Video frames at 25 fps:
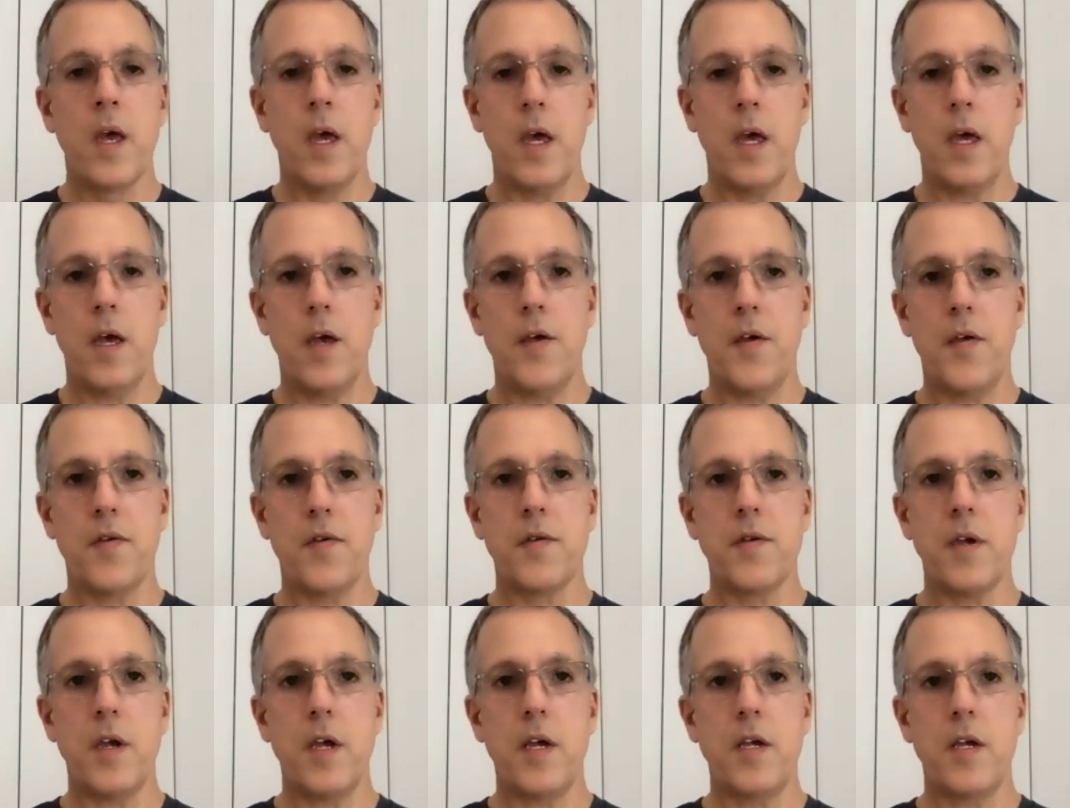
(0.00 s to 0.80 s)

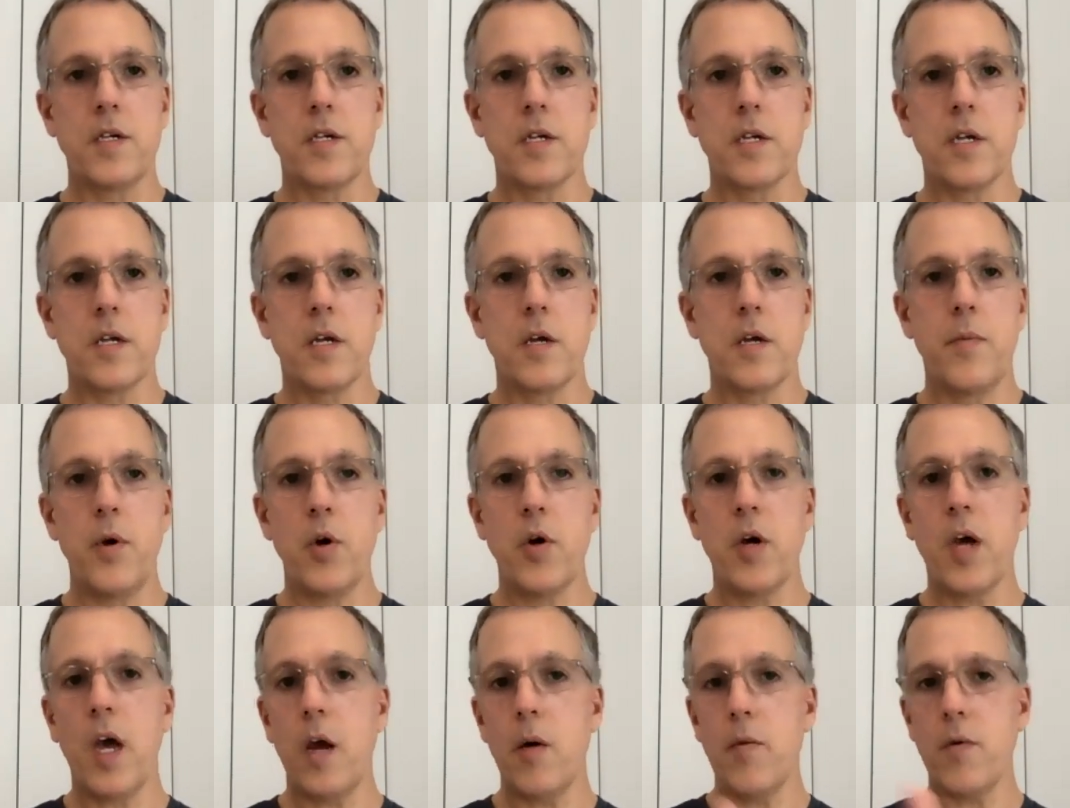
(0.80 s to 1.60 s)
is
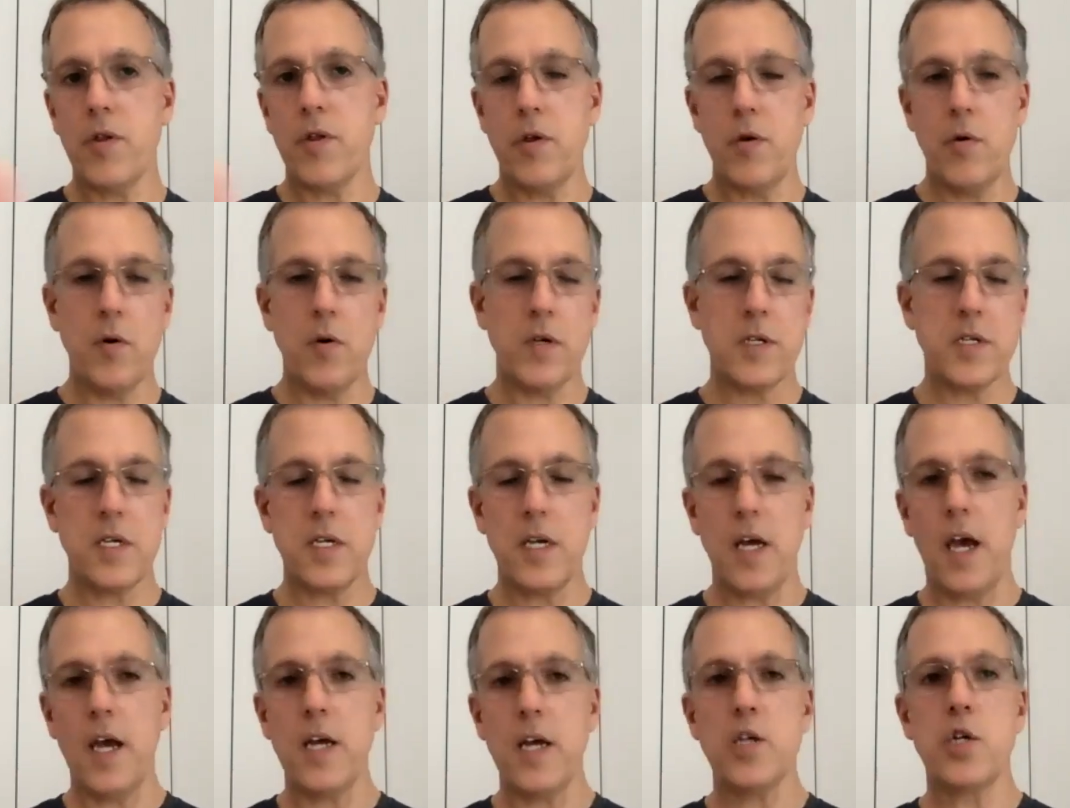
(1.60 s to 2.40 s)
communicating with you as
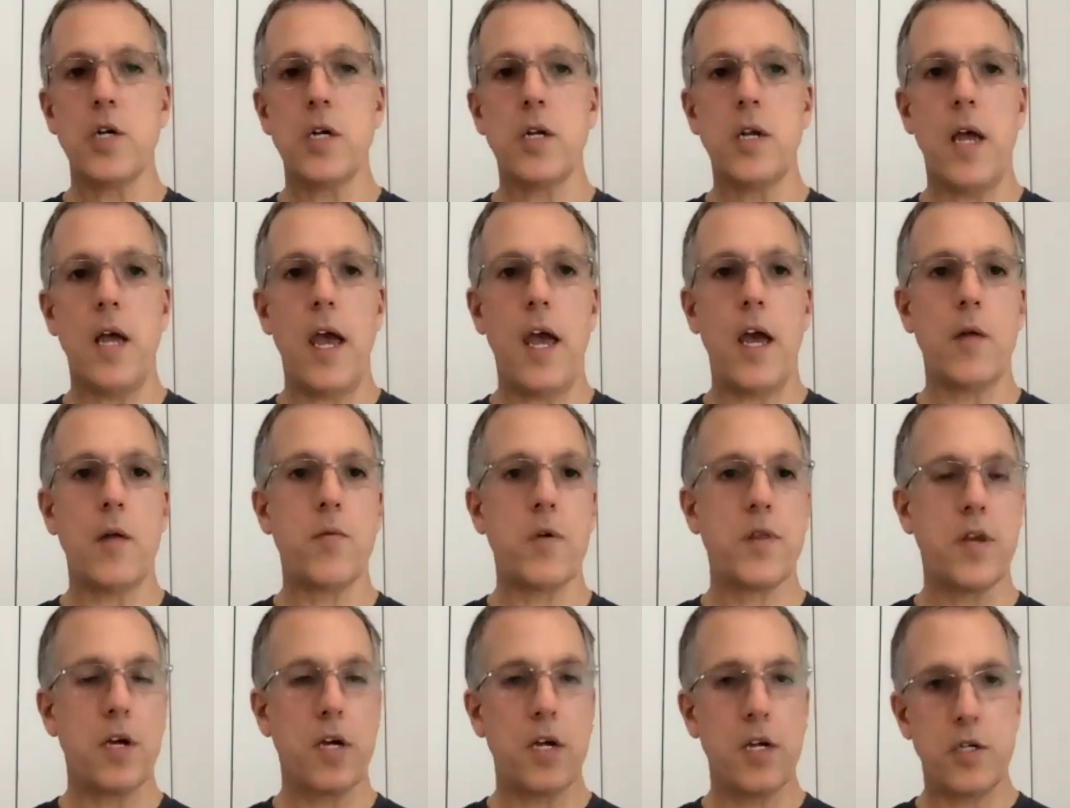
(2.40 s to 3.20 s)
the agent and
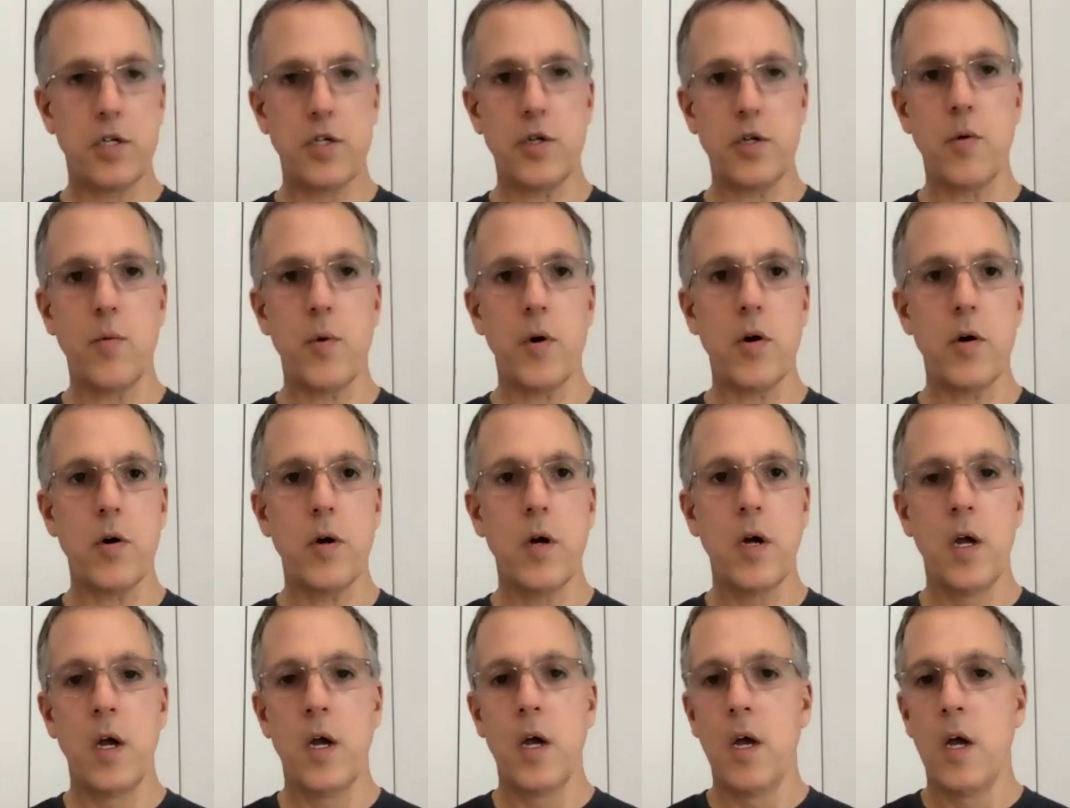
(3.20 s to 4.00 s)
with the consumer,